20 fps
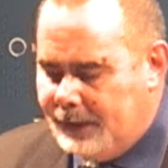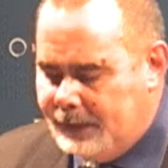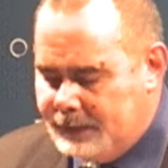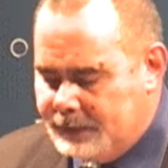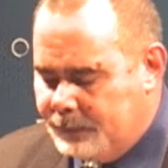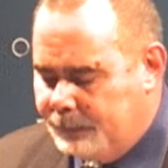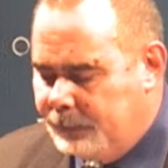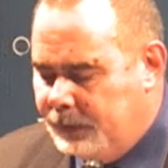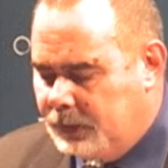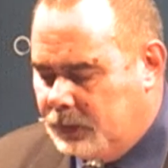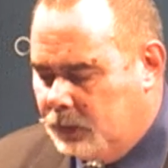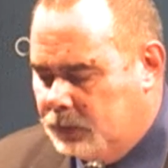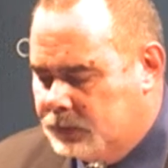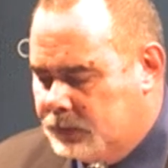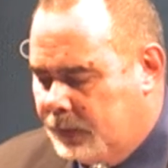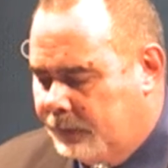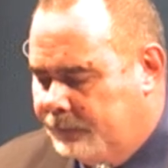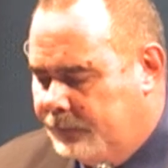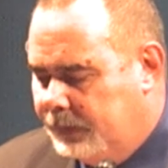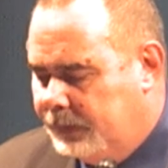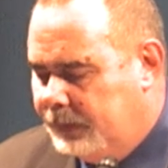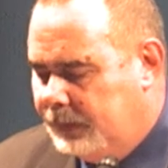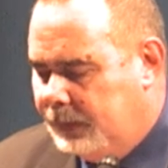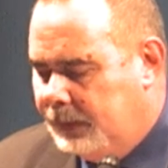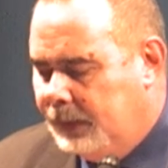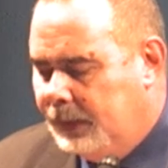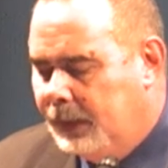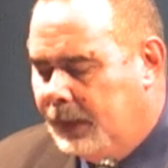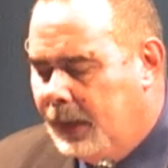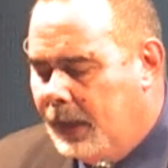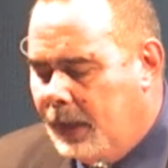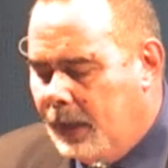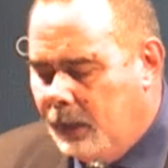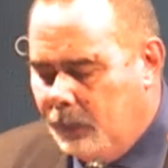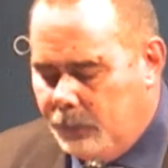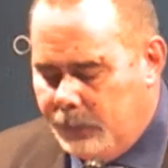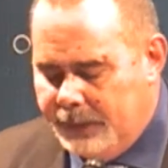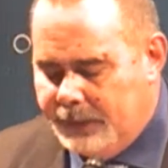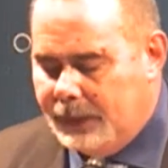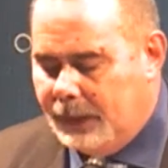is because of the,
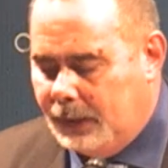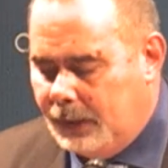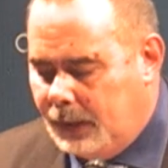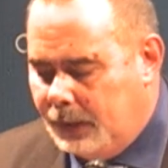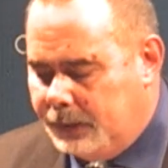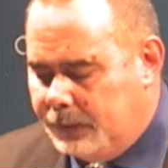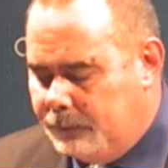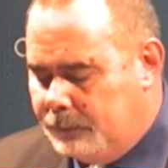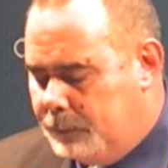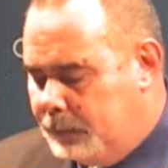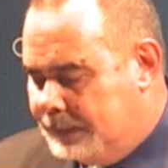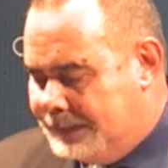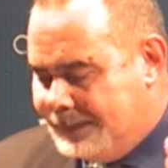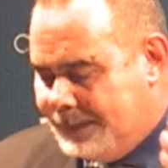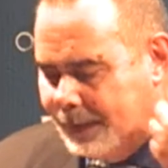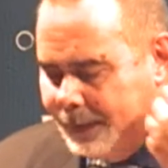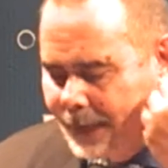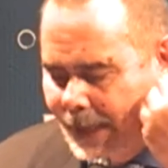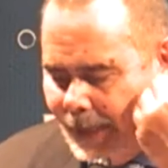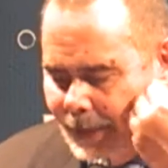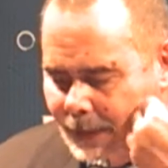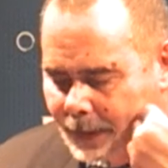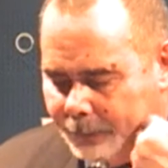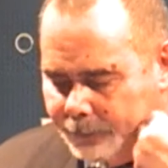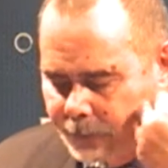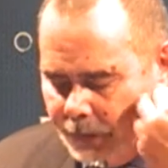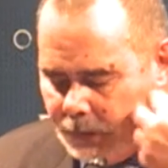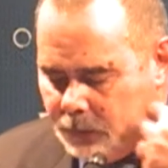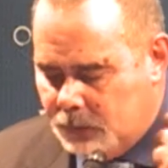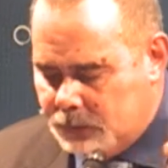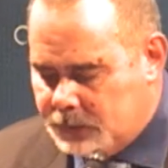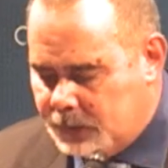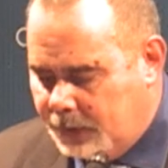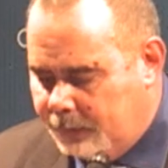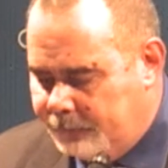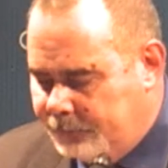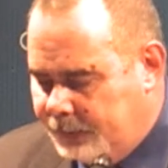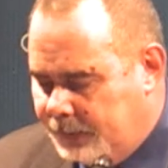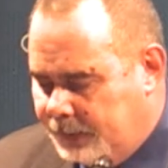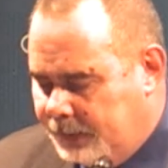with a lot of mozzarella, because
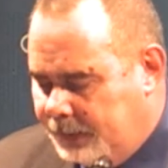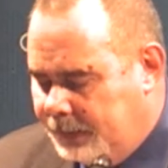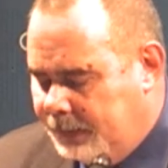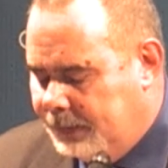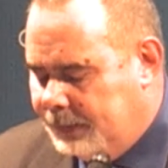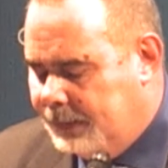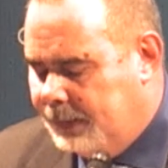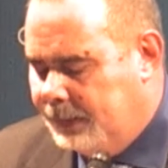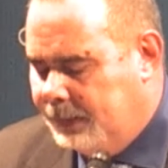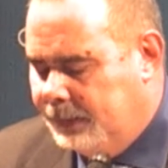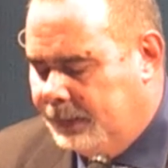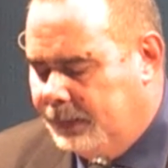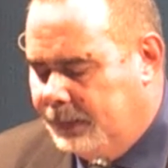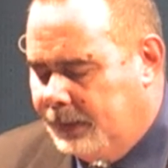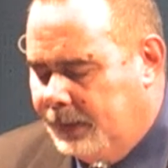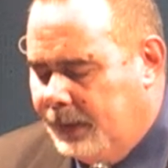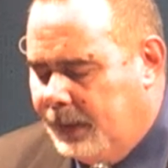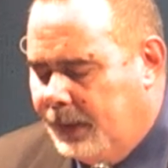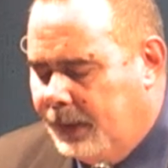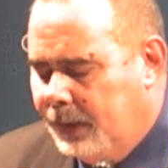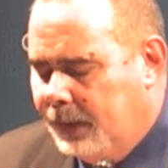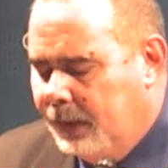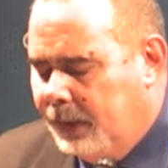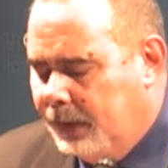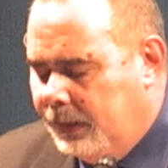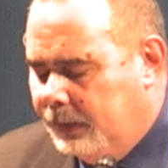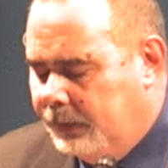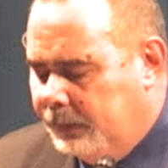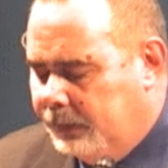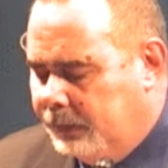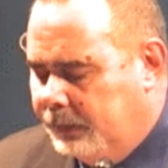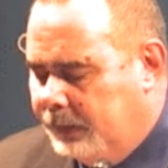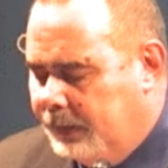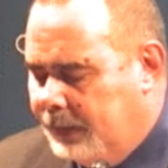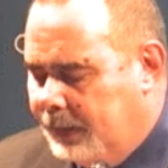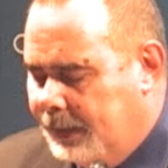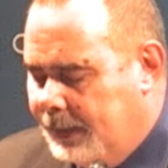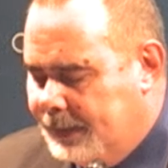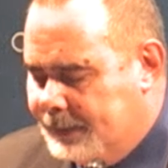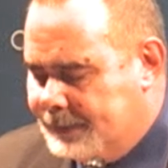of uh, he, uh,
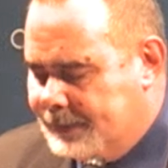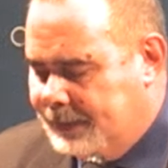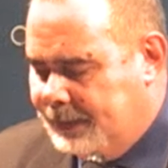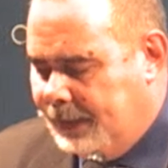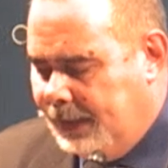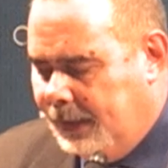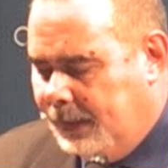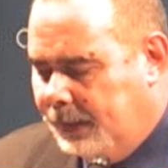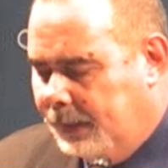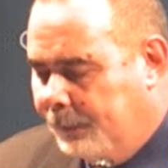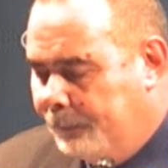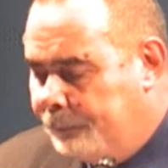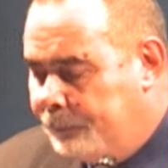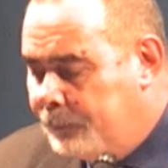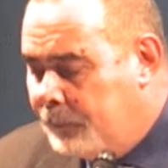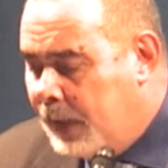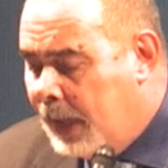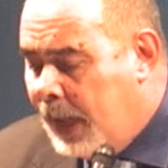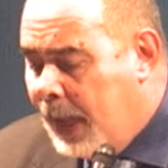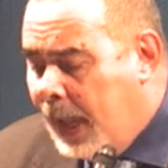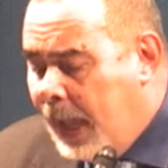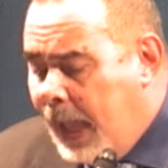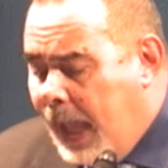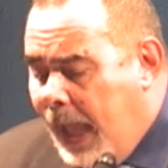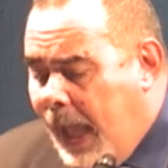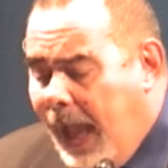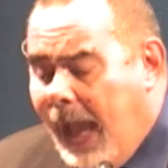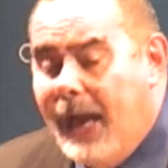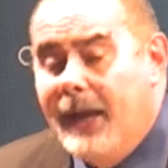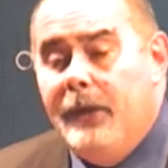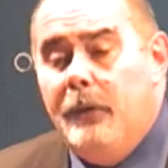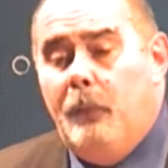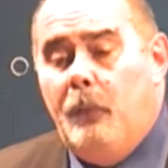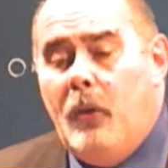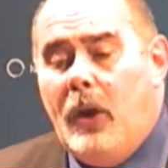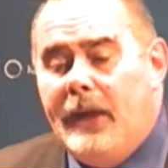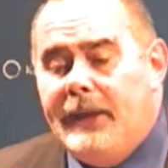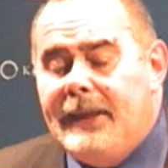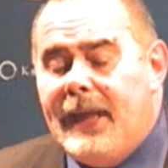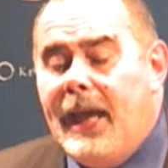her uh, skin. And
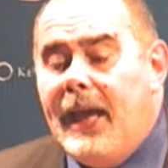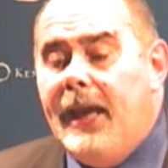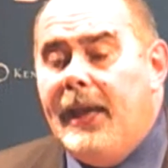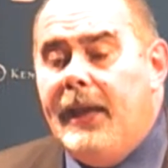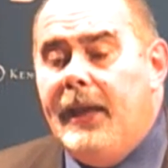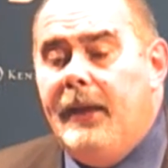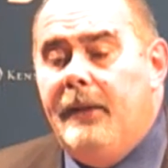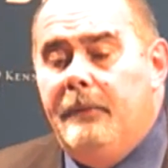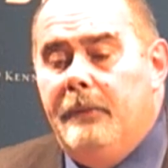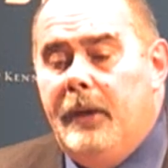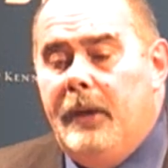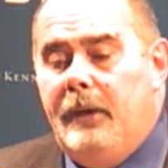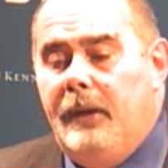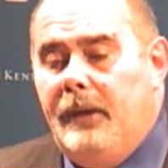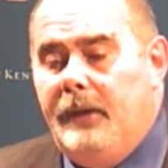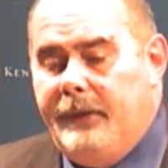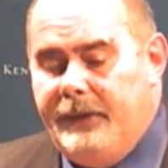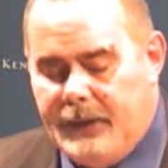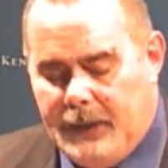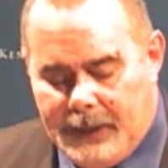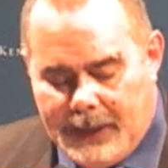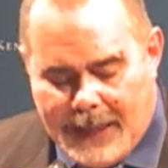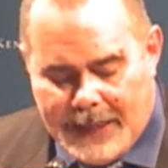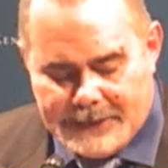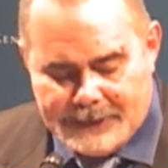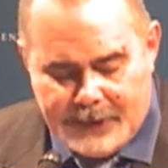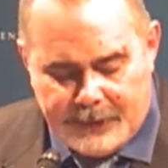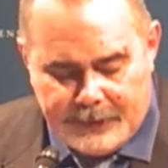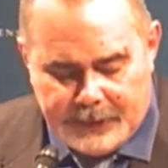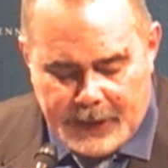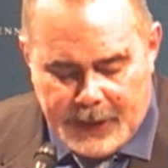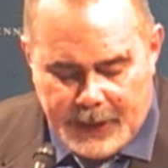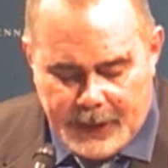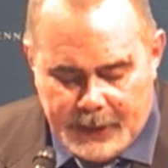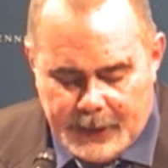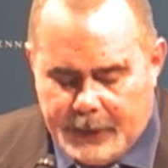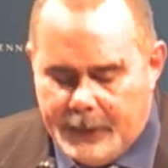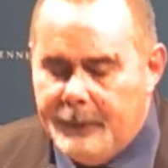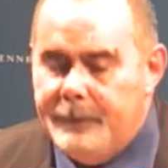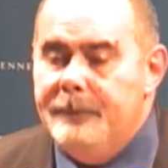what I, the last
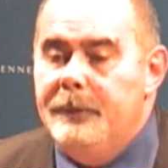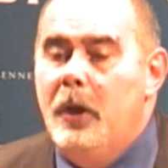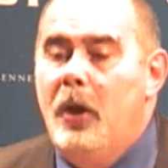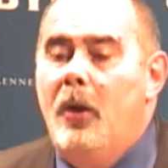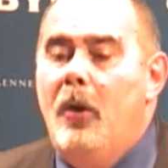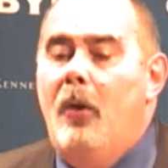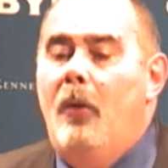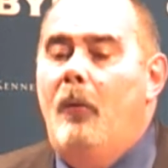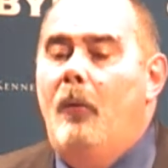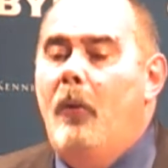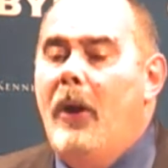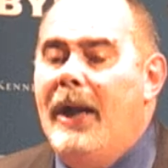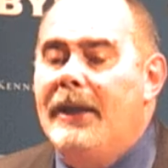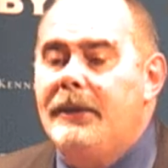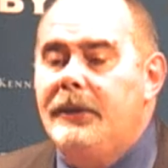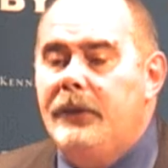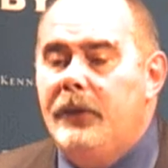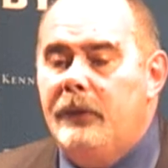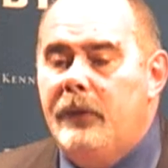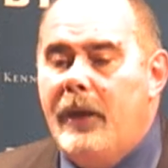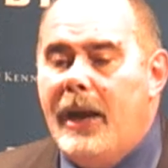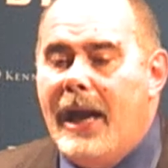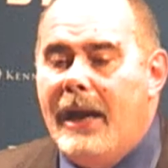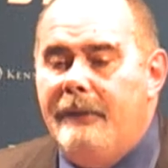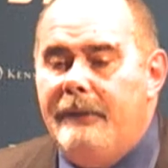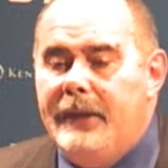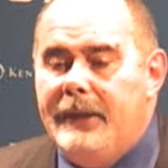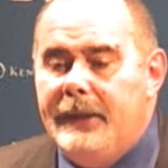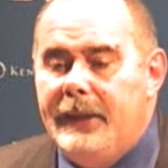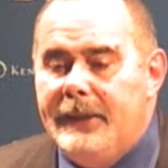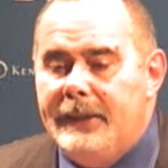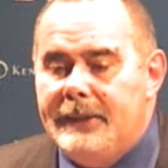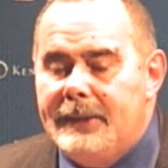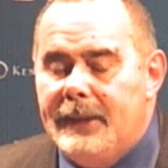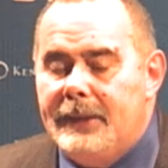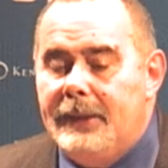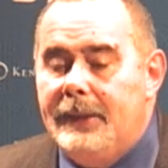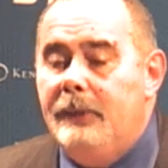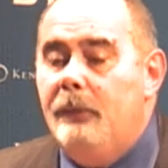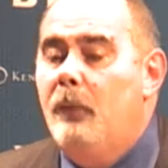thing, when you are in
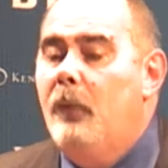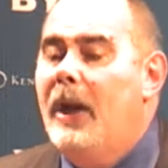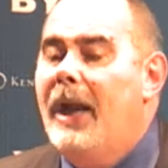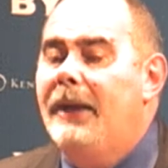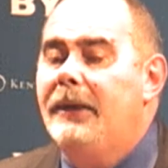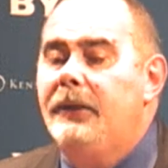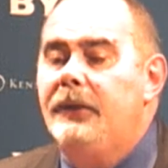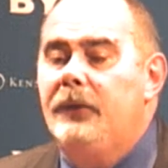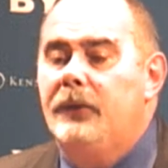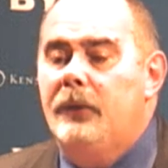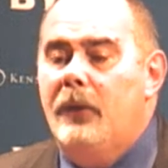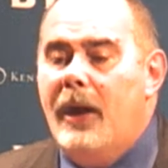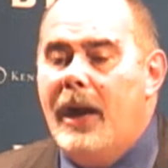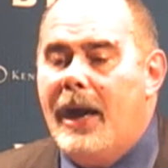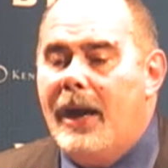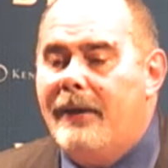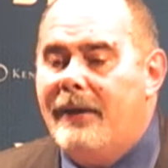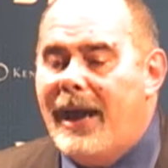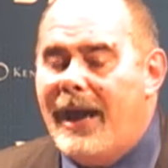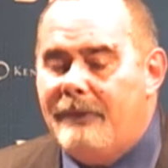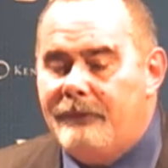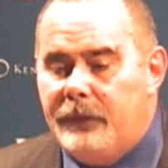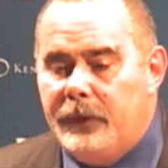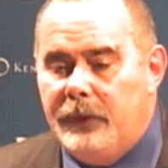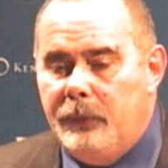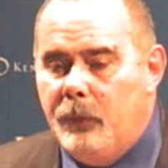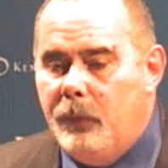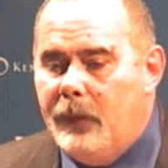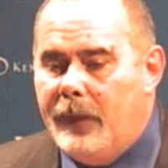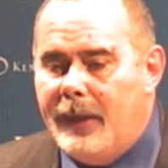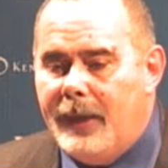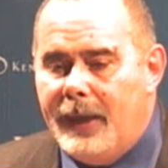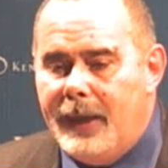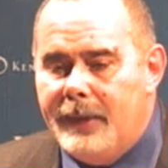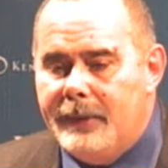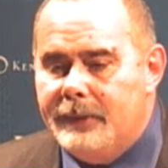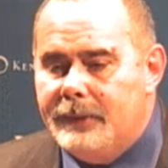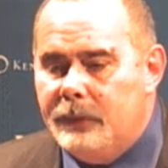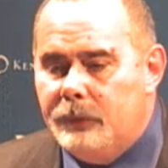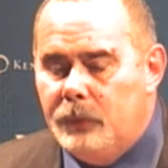Italy, when you are everywhere
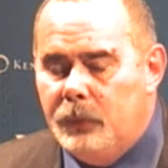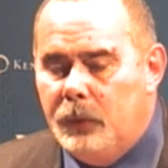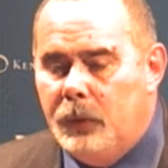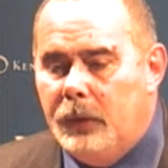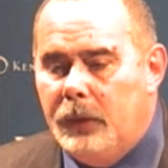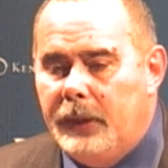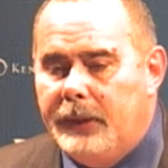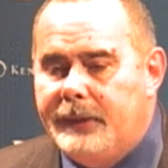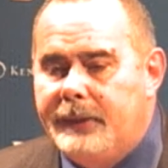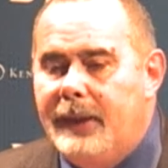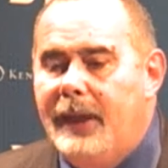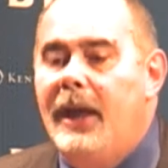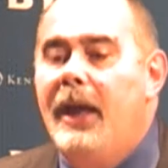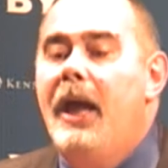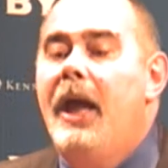in the world,